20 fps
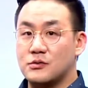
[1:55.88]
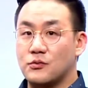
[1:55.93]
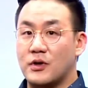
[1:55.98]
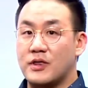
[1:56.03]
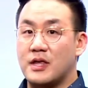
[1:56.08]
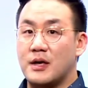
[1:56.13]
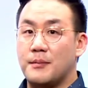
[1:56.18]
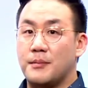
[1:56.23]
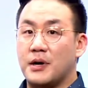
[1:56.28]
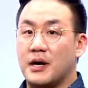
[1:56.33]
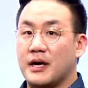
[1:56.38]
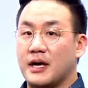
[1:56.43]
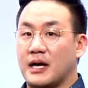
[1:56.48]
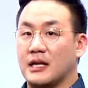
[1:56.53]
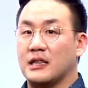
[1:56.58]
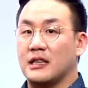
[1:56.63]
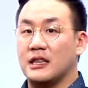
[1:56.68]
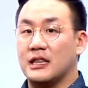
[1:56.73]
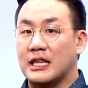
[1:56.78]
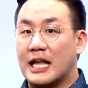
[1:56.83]
when they buy a
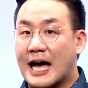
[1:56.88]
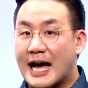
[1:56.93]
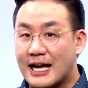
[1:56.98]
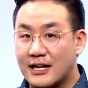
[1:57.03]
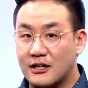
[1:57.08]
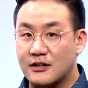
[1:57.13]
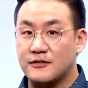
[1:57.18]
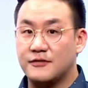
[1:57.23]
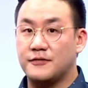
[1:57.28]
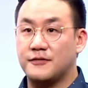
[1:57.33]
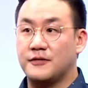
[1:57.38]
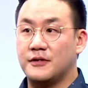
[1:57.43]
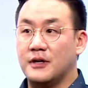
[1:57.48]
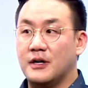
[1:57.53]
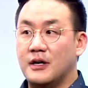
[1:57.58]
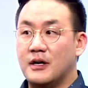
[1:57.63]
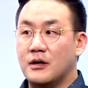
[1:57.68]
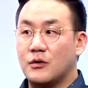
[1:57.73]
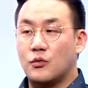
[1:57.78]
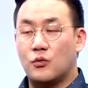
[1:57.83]
lot of
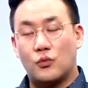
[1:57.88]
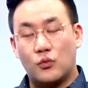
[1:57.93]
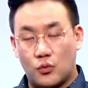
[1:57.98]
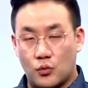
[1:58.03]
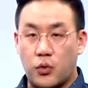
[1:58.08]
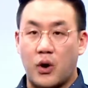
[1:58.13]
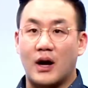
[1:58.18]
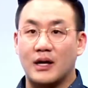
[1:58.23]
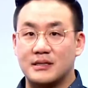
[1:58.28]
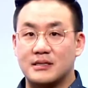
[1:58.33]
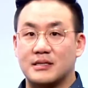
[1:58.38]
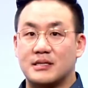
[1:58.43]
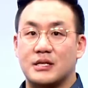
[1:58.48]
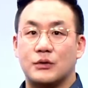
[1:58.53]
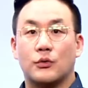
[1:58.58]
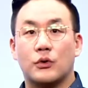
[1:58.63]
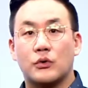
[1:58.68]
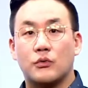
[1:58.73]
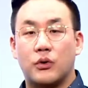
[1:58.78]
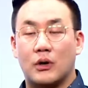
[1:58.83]
quantity
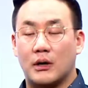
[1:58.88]
or